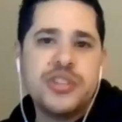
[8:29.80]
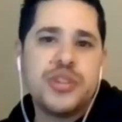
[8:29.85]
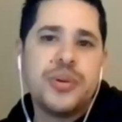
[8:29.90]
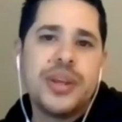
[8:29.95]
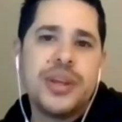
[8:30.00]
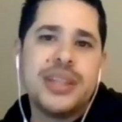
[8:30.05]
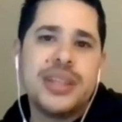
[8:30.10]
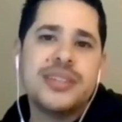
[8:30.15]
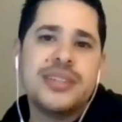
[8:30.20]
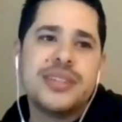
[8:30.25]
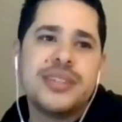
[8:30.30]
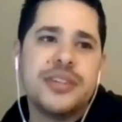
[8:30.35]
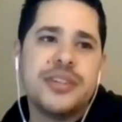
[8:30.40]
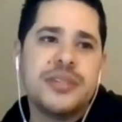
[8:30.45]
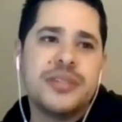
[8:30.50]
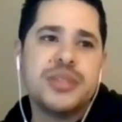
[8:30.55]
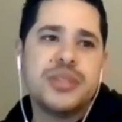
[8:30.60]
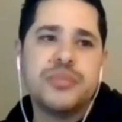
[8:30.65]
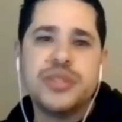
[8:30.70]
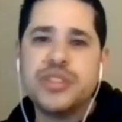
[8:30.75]
enjoying these
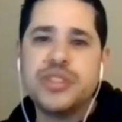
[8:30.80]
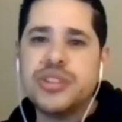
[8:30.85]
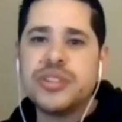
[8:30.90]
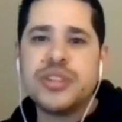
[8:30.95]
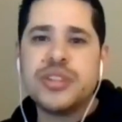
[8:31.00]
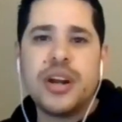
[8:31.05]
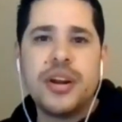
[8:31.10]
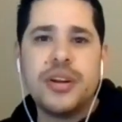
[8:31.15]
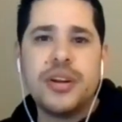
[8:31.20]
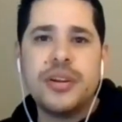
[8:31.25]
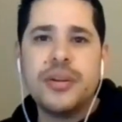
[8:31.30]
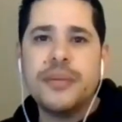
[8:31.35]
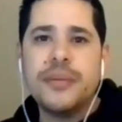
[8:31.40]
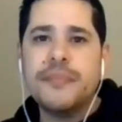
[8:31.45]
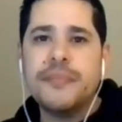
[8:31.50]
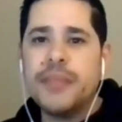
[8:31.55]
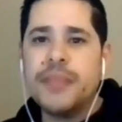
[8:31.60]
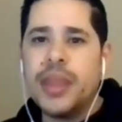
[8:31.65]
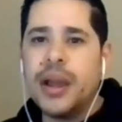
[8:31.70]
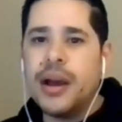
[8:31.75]
series. We just started
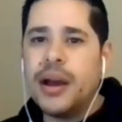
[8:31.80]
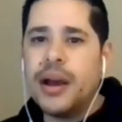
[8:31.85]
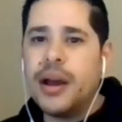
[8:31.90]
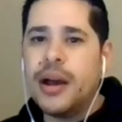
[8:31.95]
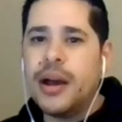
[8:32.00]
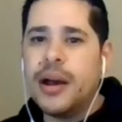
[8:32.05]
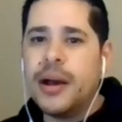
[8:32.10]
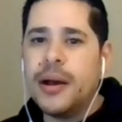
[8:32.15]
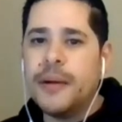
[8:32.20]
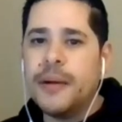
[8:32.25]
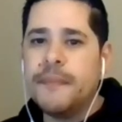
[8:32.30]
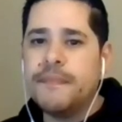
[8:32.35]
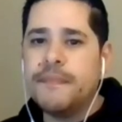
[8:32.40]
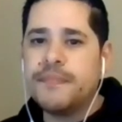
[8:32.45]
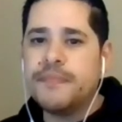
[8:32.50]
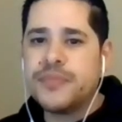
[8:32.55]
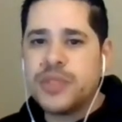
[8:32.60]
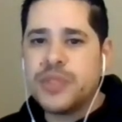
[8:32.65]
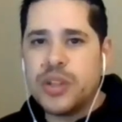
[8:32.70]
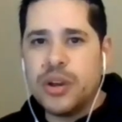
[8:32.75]
them.
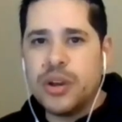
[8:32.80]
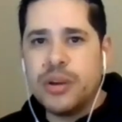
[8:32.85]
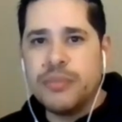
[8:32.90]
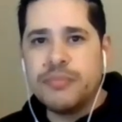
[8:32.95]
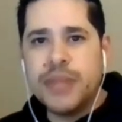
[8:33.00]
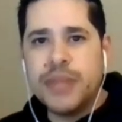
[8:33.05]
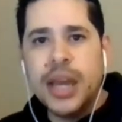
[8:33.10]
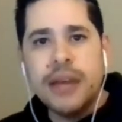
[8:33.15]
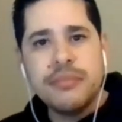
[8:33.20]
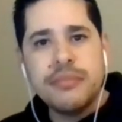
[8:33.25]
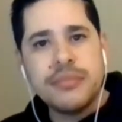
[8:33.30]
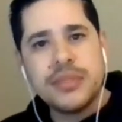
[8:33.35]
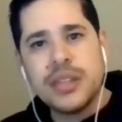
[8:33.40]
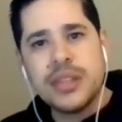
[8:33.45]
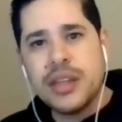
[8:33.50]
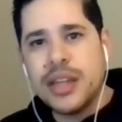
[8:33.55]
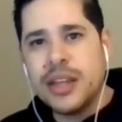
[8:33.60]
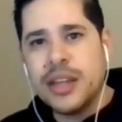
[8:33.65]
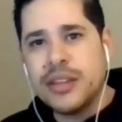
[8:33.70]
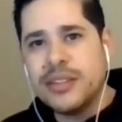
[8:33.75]
So, yeah,
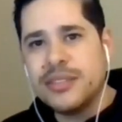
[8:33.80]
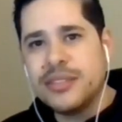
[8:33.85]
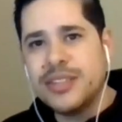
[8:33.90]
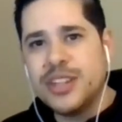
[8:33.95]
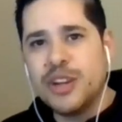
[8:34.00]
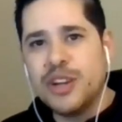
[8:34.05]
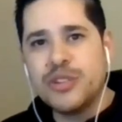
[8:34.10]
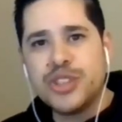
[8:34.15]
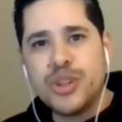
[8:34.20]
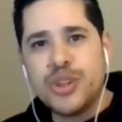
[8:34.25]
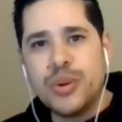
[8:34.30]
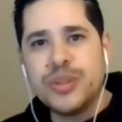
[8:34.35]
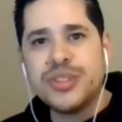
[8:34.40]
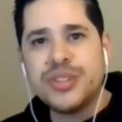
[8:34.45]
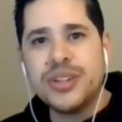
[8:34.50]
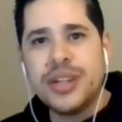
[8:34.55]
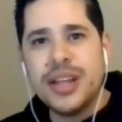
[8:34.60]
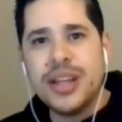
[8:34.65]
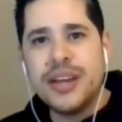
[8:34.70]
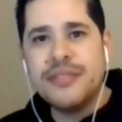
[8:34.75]
you know, show
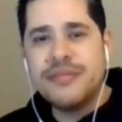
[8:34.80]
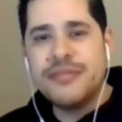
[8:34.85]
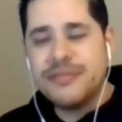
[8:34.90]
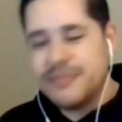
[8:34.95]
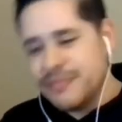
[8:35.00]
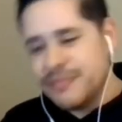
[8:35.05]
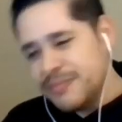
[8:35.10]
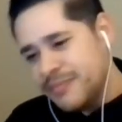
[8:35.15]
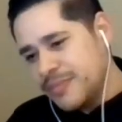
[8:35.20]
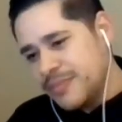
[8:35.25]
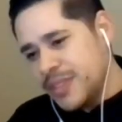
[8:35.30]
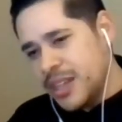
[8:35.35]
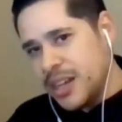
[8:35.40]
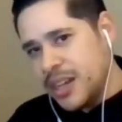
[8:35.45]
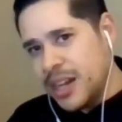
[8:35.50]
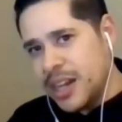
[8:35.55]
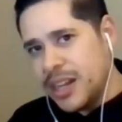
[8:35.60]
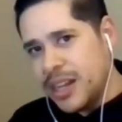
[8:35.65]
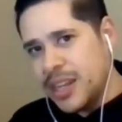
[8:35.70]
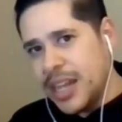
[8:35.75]
us your love.
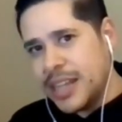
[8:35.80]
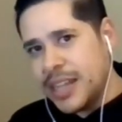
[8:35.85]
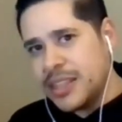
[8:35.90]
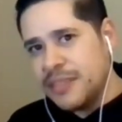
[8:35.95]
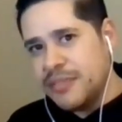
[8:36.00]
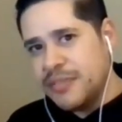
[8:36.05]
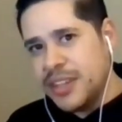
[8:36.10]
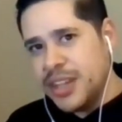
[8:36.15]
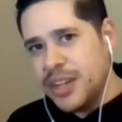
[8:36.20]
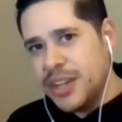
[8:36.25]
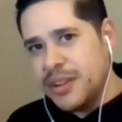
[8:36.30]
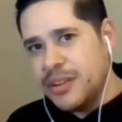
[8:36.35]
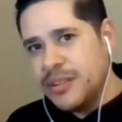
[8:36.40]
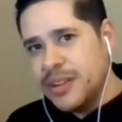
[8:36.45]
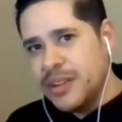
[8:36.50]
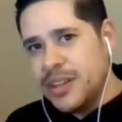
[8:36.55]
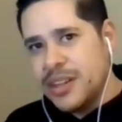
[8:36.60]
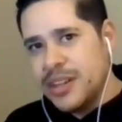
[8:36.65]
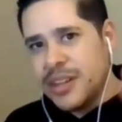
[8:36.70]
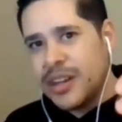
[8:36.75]
Like the
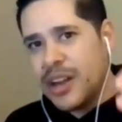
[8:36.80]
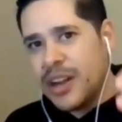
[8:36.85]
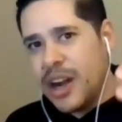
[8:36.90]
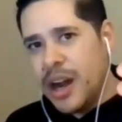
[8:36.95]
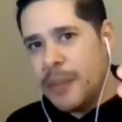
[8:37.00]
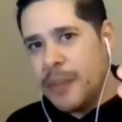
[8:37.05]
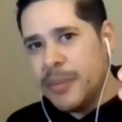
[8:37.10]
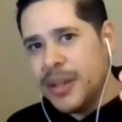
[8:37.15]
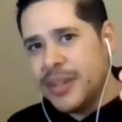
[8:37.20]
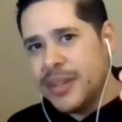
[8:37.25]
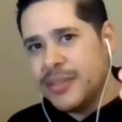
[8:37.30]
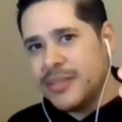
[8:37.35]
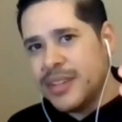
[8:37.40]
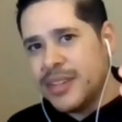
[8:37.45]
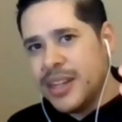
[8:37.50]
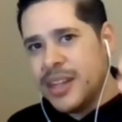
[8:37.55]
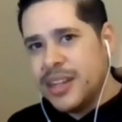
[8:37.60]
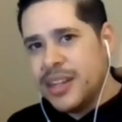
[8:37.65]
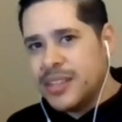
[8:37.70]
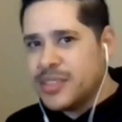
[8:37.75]
video. Comment.
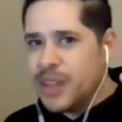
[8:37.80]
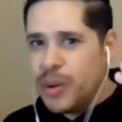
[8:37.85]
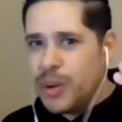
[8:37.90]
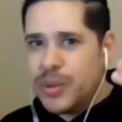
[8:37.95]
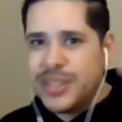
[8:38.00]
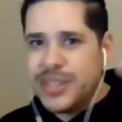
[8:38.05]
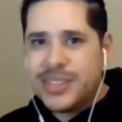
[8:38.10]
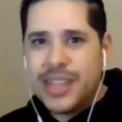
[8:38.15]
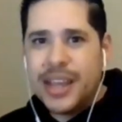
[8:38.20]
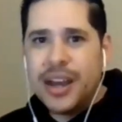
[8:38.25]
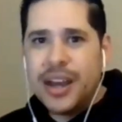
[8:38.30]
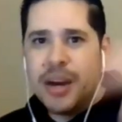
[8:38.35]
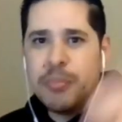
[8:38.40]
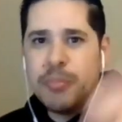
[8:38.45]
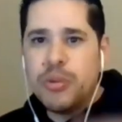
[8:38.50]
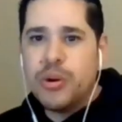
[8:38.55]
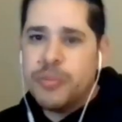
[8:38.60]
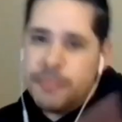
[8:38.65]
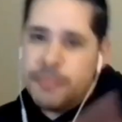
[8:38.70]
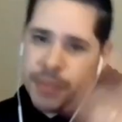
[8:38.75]
As always, stay
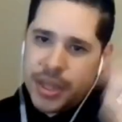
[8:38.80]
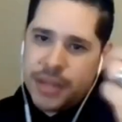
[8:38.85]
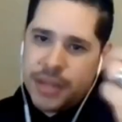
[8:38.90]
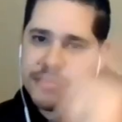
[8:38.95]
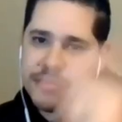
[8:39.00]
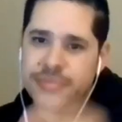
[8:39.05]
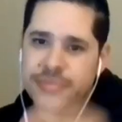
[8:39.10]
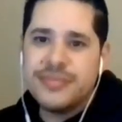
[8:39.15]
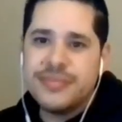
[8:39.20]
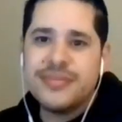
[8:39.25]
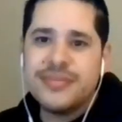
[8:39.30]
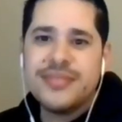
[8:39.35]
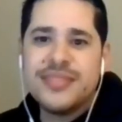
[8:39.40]
humble. P.